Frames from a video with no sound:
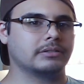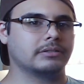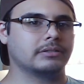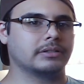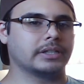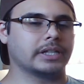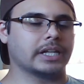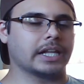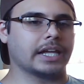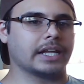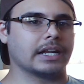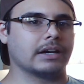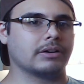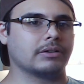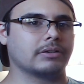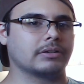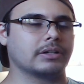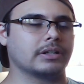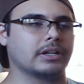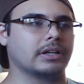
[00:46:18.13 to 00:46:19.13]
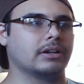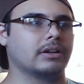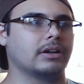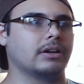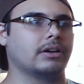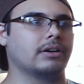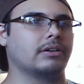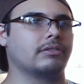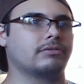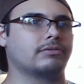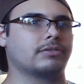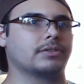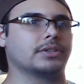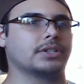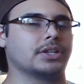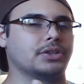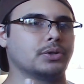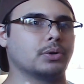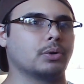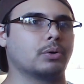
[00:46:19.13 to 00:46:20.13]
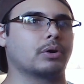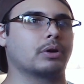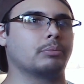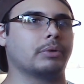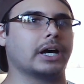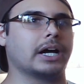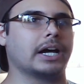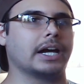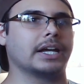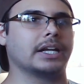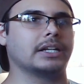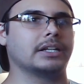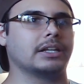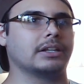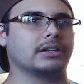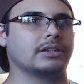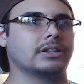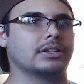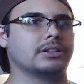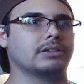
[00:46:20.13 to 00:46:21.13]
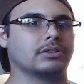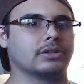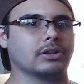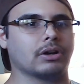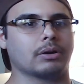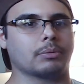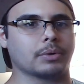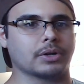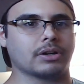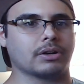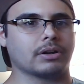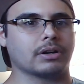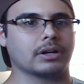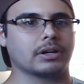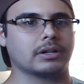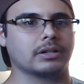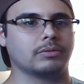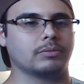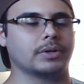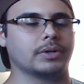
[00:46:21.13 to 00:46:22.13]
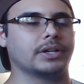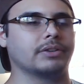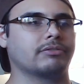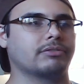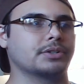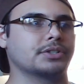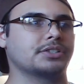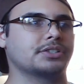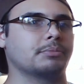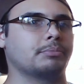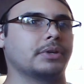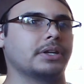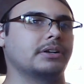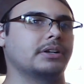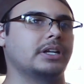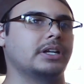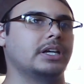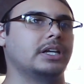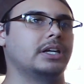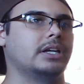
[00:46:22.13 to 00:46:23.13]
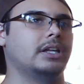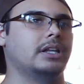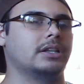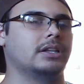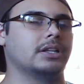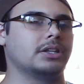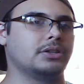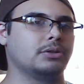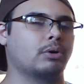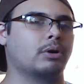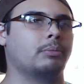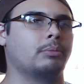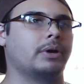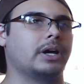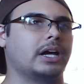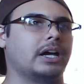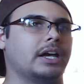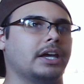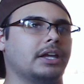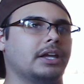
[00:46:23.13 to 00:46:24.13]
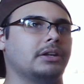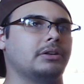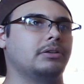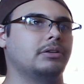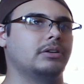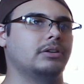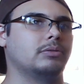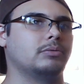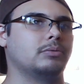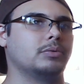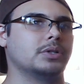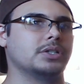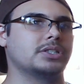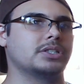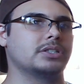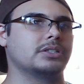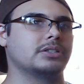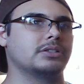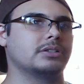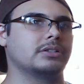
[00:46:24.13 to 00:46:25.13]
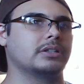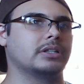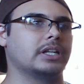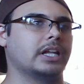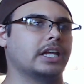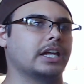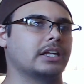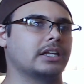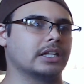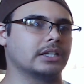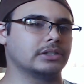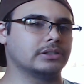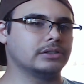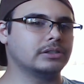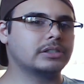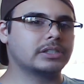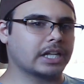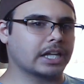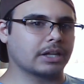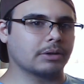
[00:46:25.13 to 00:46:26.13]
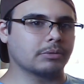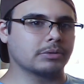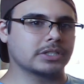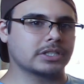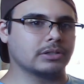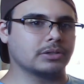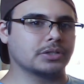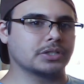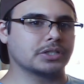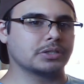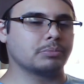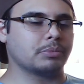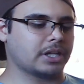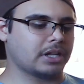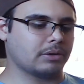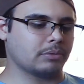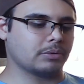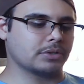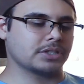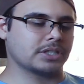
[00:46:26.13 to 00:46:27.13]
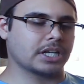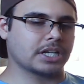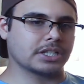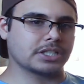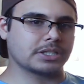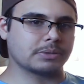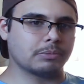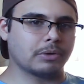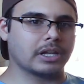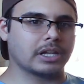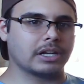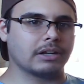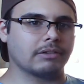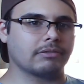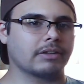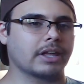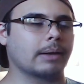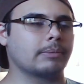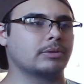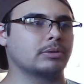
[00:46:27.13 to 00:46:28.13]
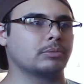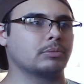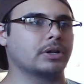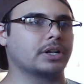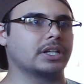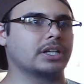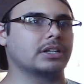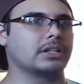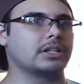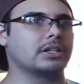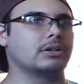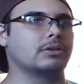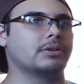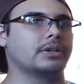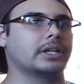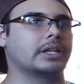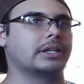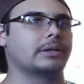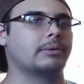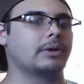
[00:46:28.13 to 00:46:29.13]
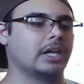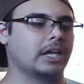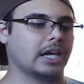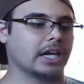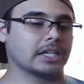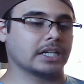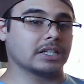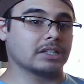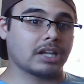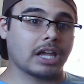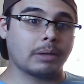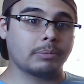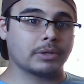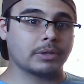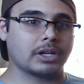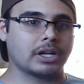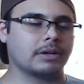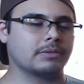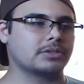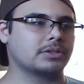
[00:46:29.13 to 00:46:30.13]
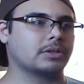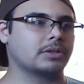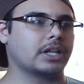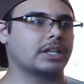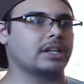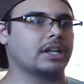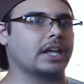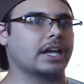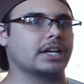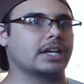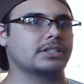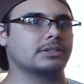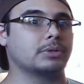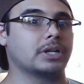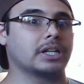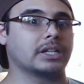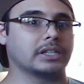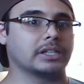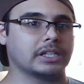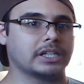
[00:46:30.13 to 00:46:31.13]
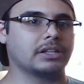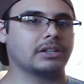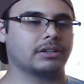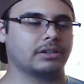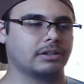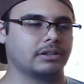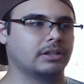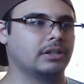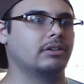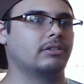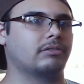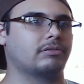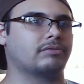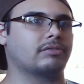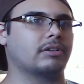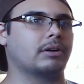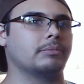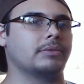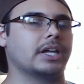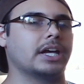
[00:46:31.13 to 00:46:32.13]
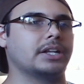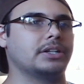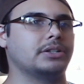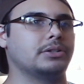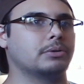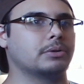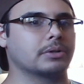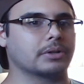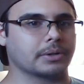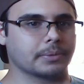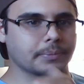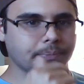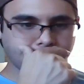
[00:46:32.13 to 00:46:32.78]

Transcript: laid out for the door behind it, the armored car, when it first appeared. The door behind was like, it looked like it was closed, but it was like a small enough gap to where he could go in, and he taped it off so that the gas wouldn't leak from that door.